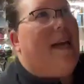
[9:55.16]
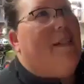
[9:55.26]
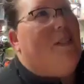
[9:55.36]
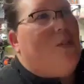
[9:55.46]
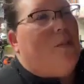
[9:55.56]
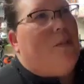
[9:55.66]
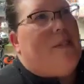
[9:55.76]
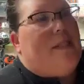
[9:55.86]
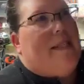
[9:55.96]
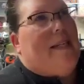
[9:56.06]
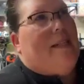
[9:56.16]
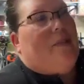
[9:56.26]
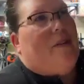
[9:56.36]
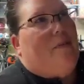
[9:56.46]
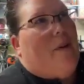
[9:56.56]
Was head and shoulders the
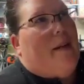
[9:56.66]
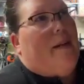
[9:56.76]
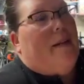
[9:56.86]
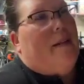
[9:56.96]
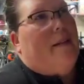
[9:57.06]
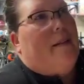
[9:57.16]
dandruff one?